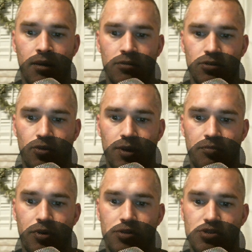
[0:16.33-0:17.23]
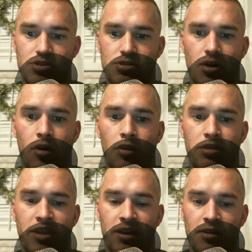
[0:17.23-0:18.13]
You can purchase all
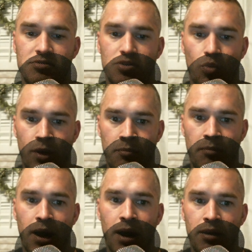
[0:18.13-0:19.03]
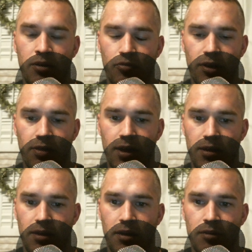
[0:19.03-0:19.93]
things WimPod
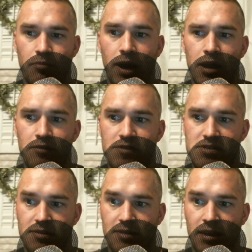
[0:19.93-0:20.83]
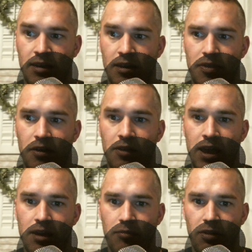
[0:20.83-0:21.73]
related by visiting the
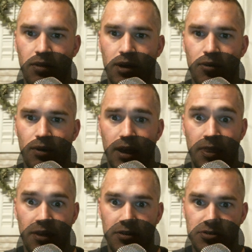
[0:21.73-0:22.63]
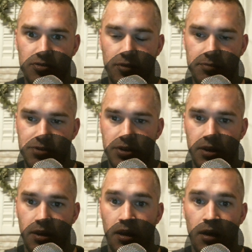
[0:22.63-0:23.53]
link below in the description.